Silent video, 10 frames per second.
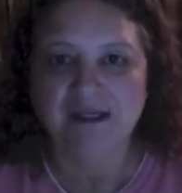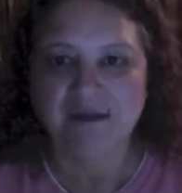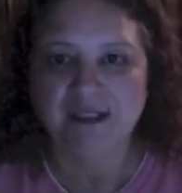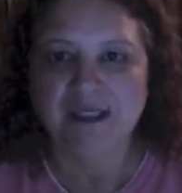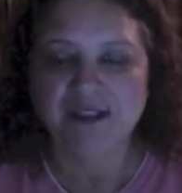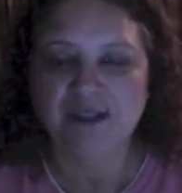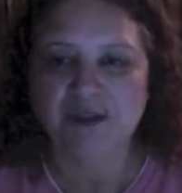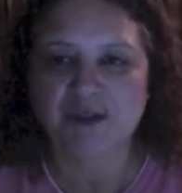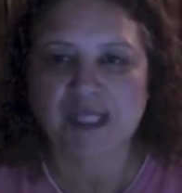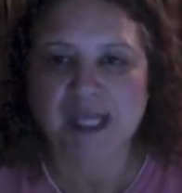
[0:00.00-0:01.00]
because you're
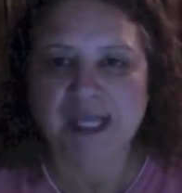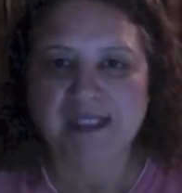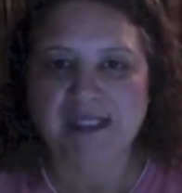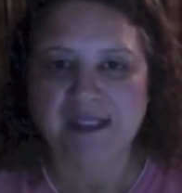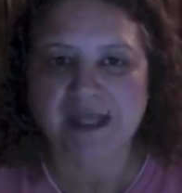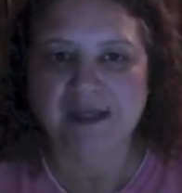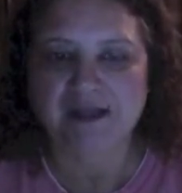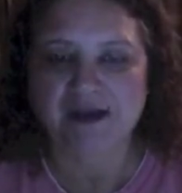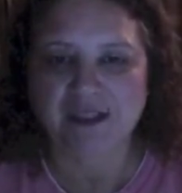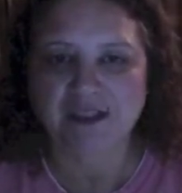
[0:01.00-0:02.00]
creating that
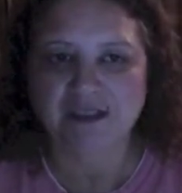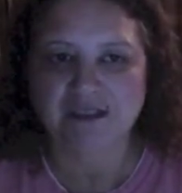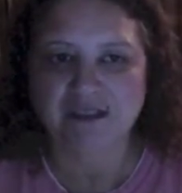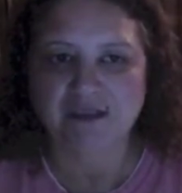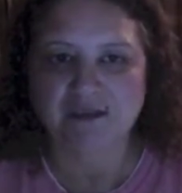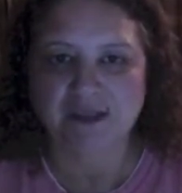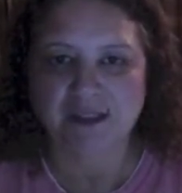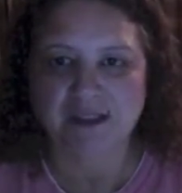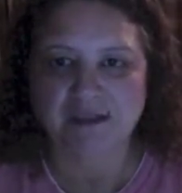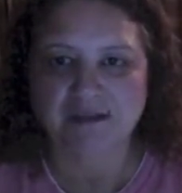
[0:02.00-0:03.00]
consciousness with
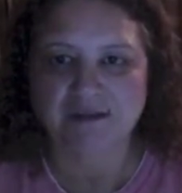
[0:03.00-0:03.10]
it.